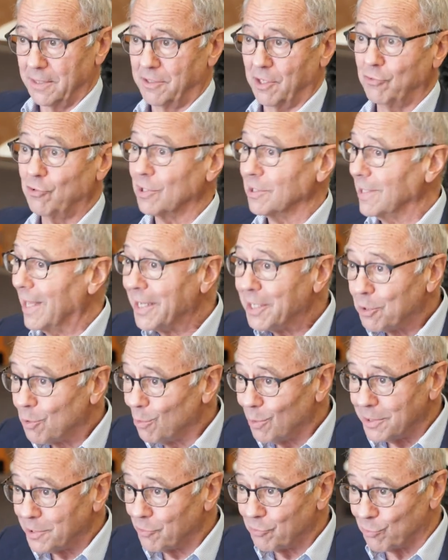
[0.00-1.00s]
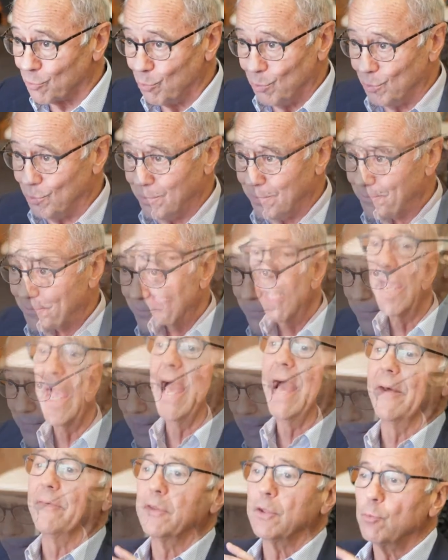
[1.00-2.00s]
doesn't like going to school.
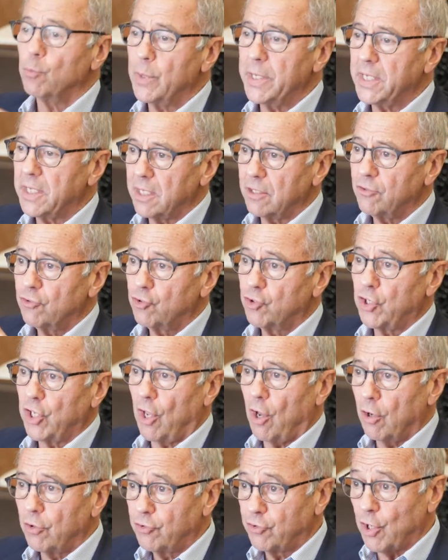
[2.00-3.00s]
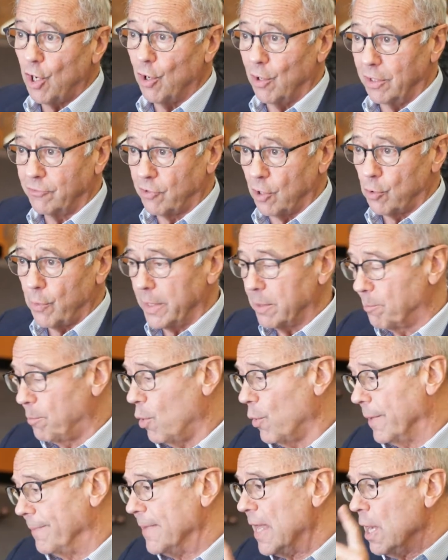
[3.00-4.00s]
And we can show, show it's a great
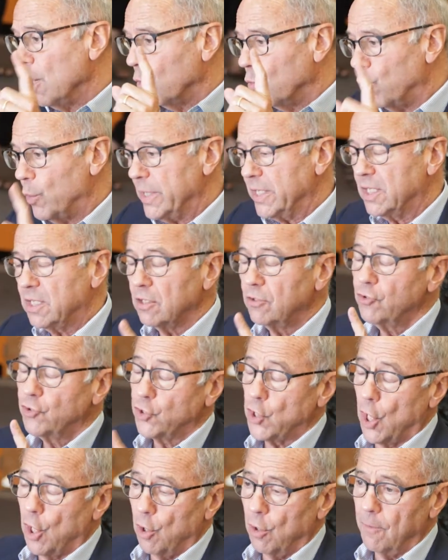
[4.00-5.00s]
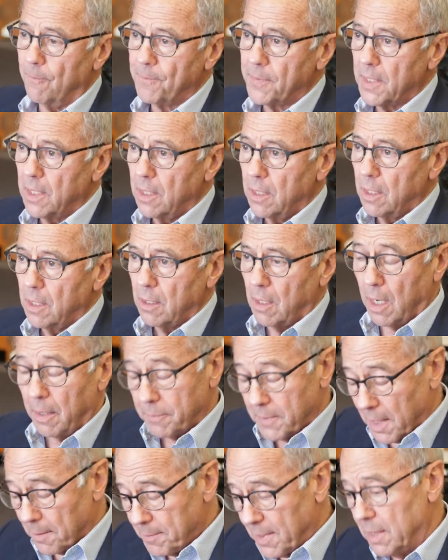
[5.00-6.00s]
point, we can show, uh,
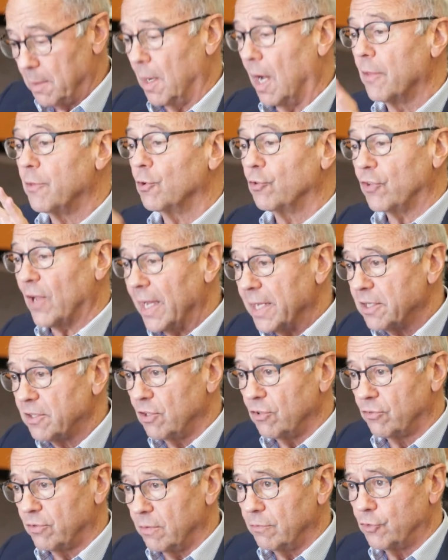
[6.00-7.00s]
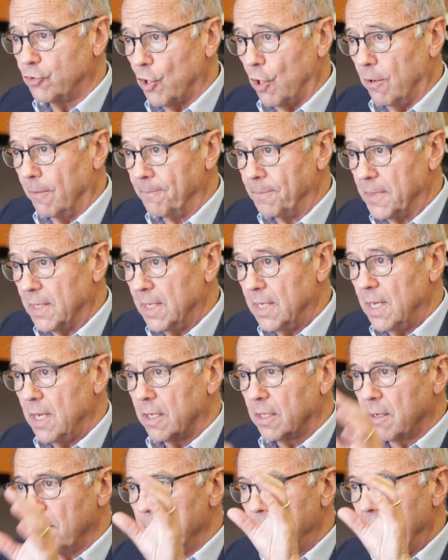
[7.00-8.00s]
not me, other scientists have shown,
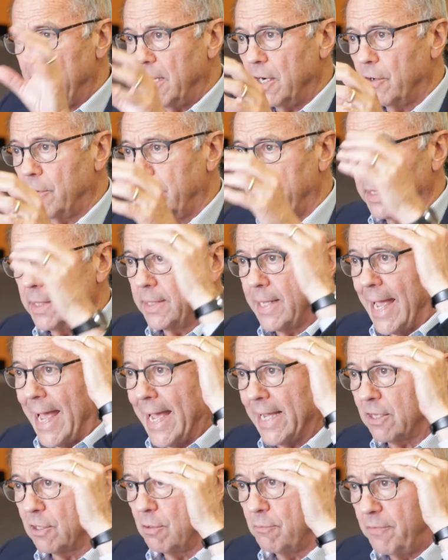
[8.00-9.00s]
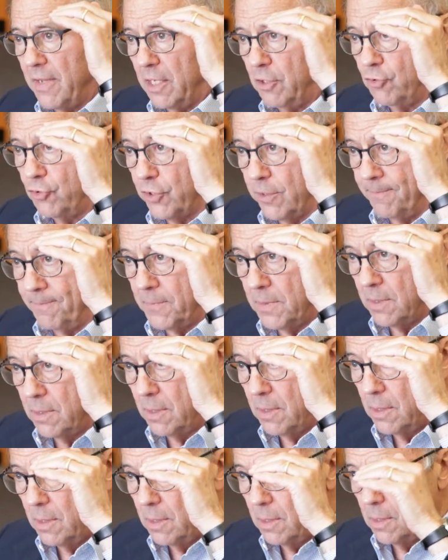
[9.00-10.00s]
comparing activation
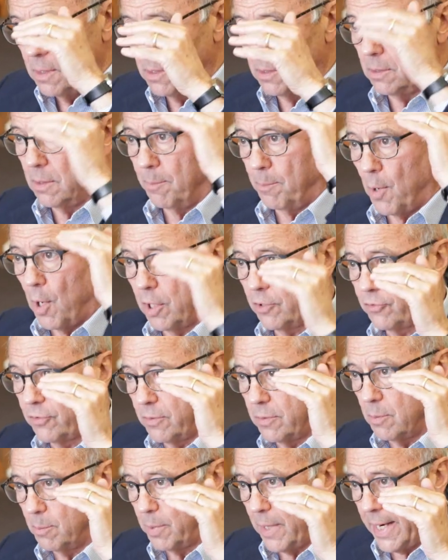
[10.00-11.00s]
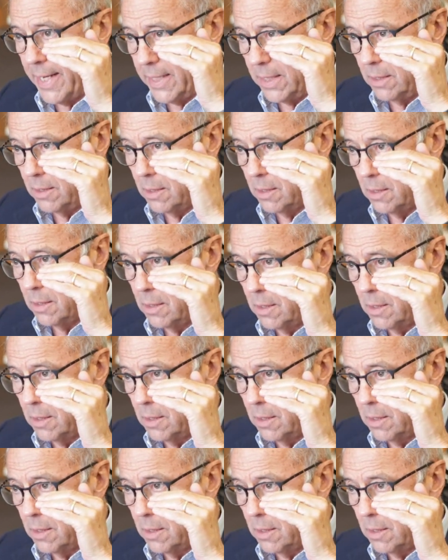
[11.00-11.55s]
in the parts of the brain